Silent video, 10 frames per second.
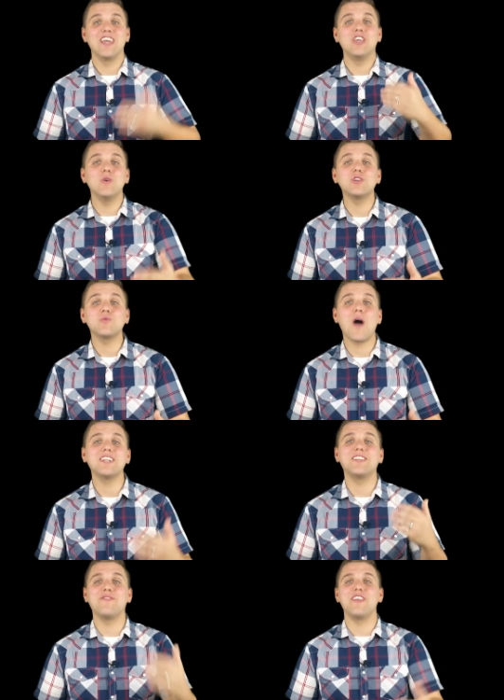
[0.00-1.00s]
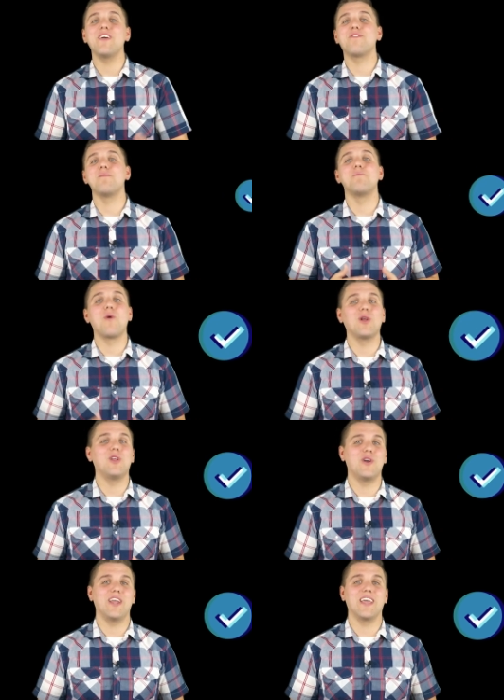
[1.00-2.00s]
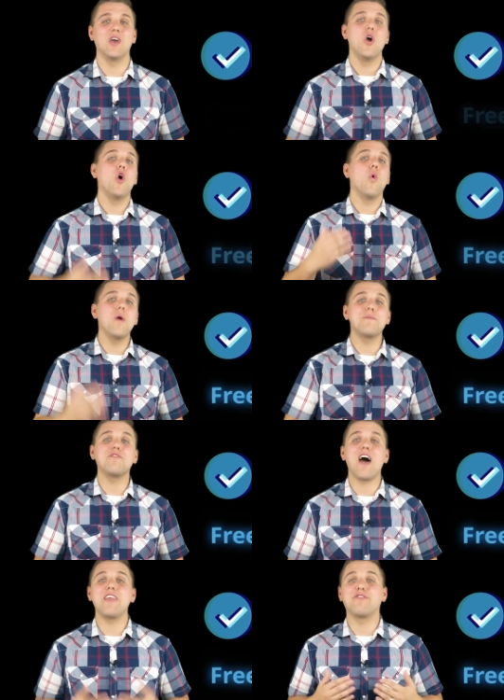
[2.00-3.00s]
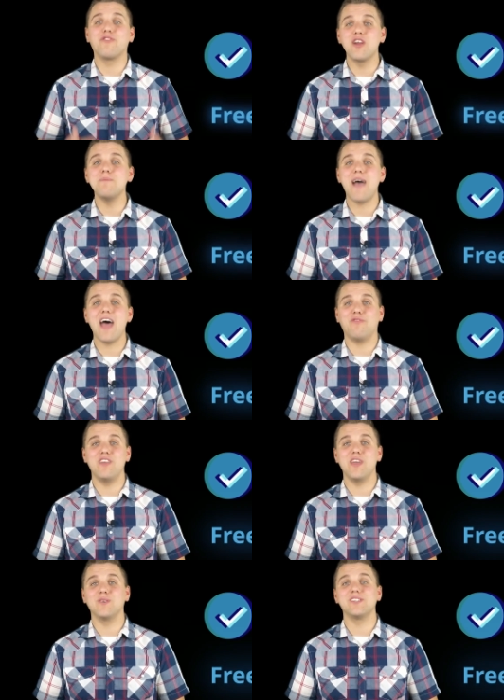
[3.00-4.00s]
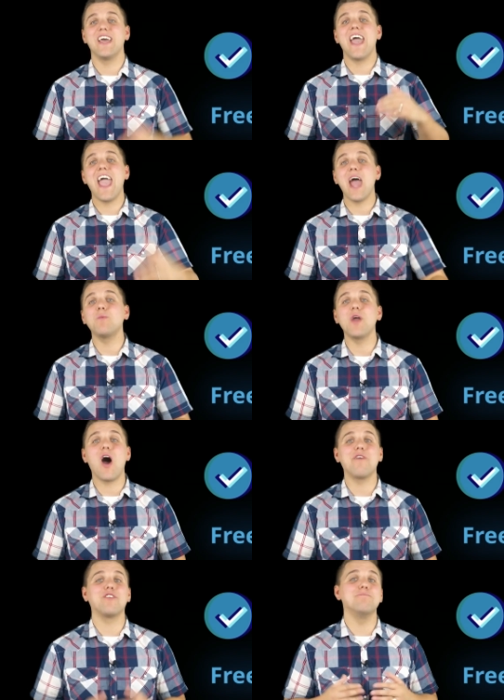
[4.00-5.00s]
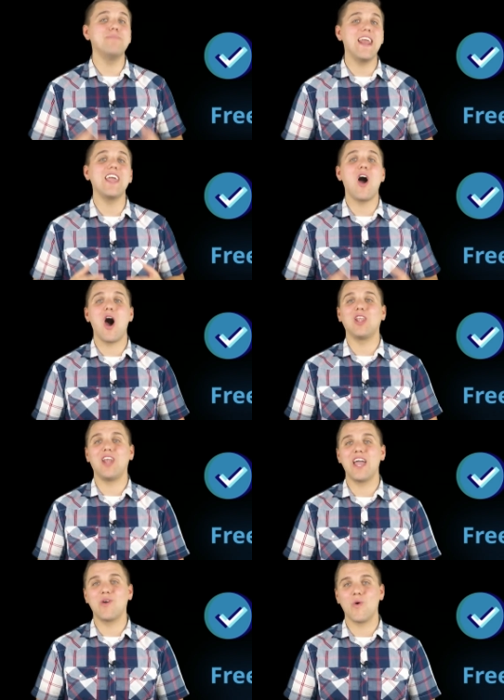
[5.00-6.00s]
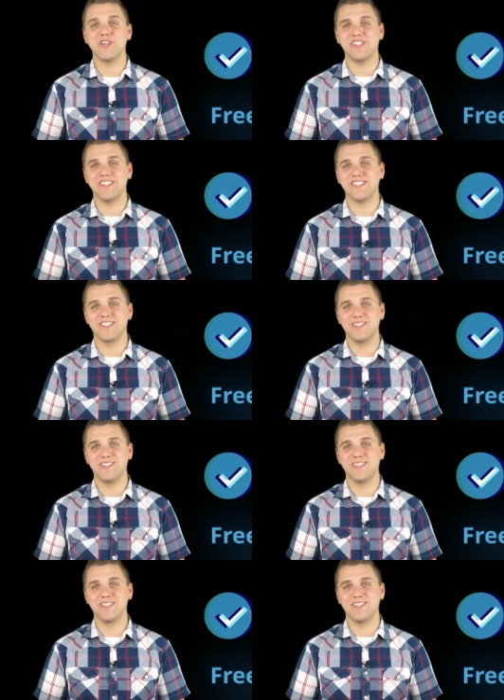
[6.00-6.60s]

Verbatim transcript: You just watched a video from Amour Learning. We provide free math videos and we offer many online courses.